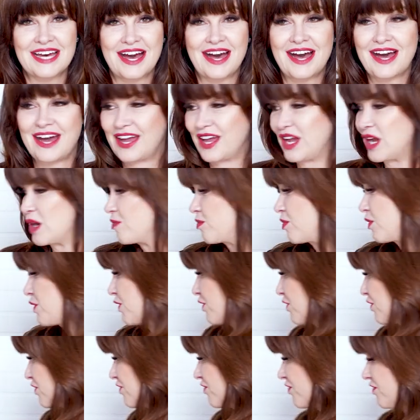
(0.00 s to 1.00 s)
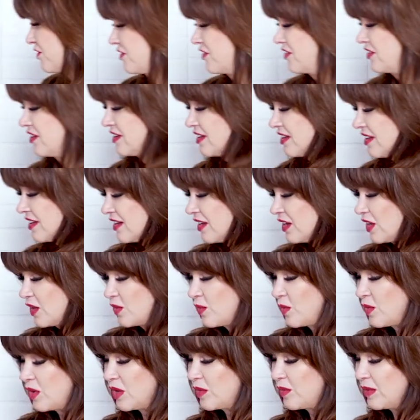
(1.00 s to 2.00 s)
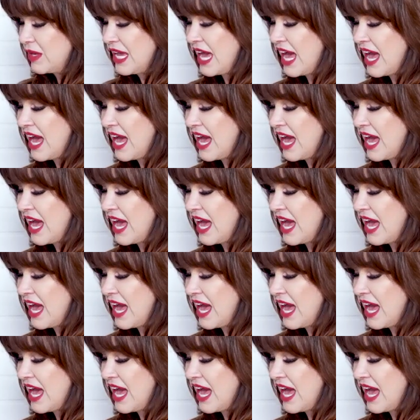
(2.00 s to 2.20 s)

I approve. What do we